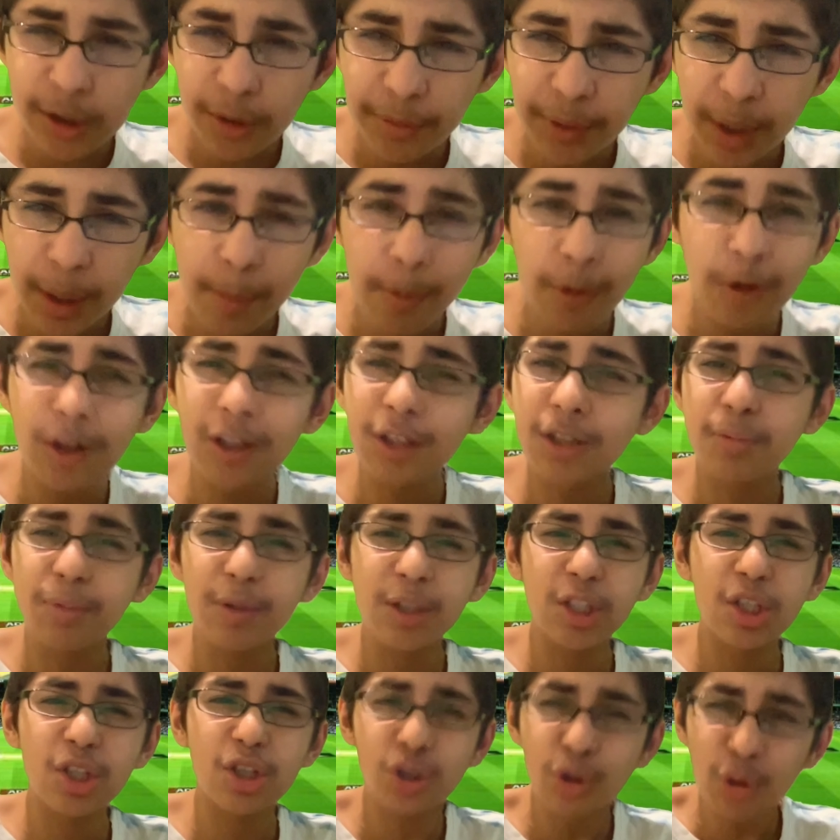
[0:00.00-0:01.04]
of their balls,
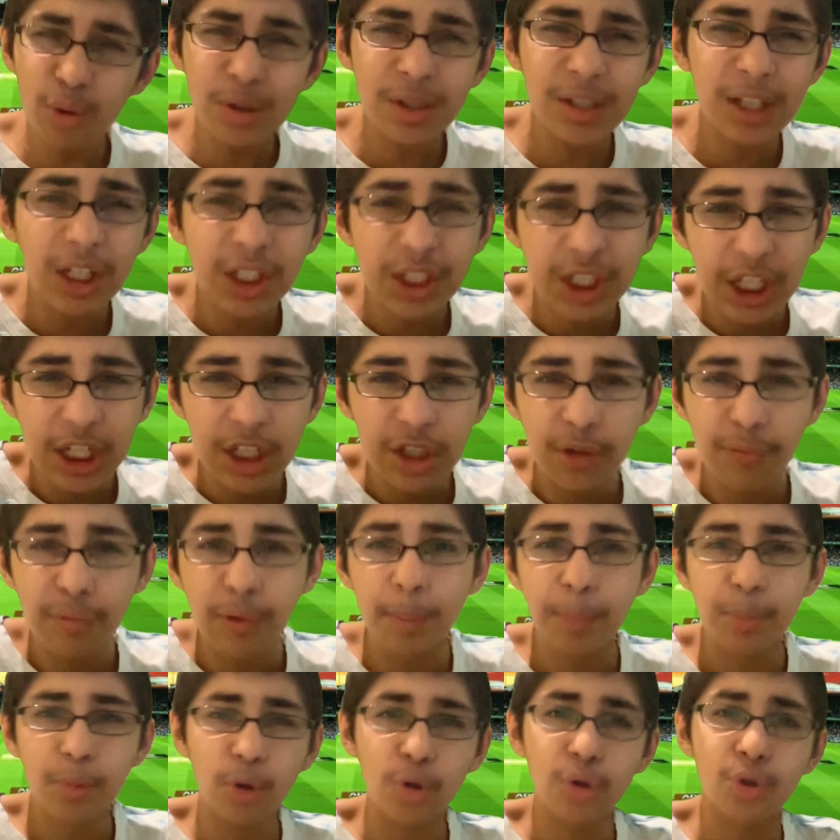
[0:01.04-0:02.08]
which shows their change of
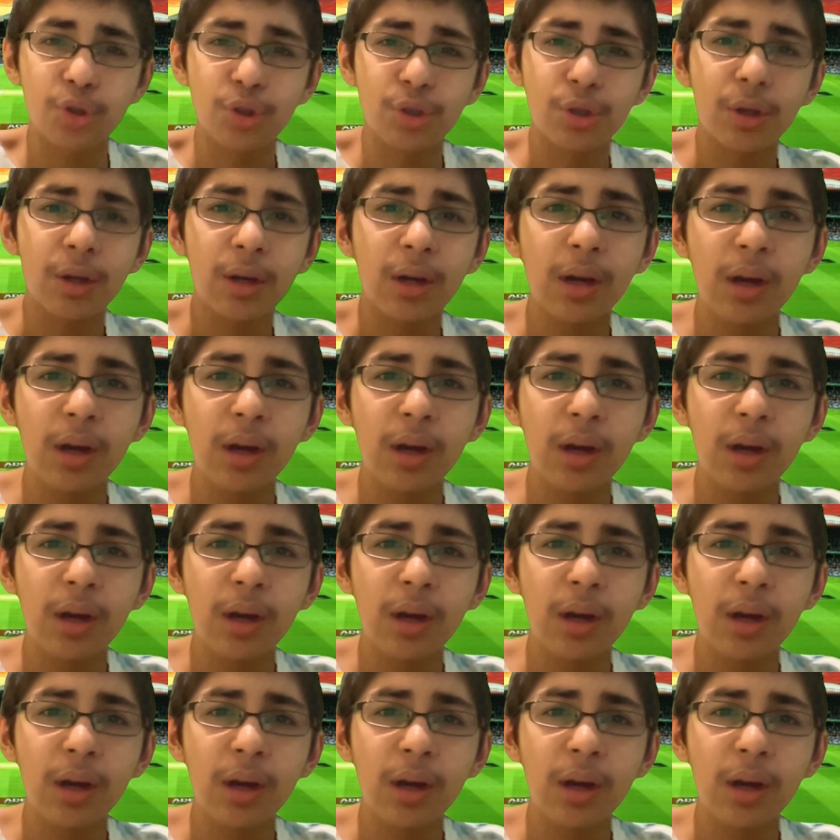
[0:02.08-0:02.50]
approach.